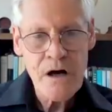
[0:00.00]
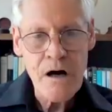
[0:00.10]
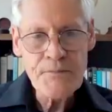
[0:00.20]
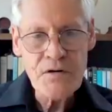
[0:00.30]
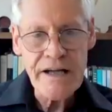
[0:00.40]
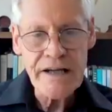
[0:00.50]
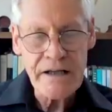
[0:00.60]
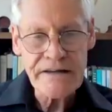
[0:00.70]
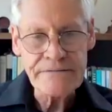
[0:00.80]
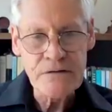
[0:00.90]
operate
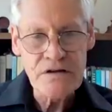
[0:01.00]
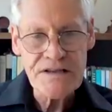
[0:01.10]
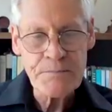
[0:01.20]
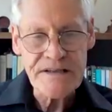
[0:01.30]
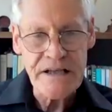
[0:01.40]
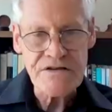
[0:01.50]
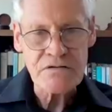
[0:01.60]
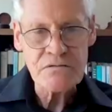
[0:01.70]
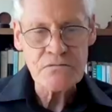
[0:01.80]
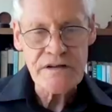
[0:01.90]
at their fullest
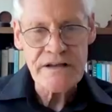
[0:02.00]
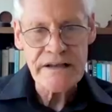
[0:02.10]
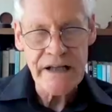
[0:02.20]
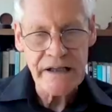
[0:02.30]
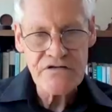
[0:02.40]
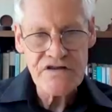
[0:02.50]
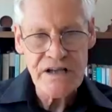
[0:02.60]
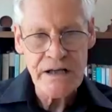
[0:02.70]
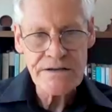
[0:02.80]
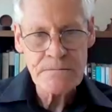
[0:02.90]
potential with a negative
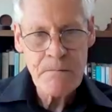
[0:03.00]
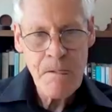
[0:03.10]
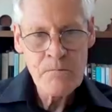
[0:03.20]
charge.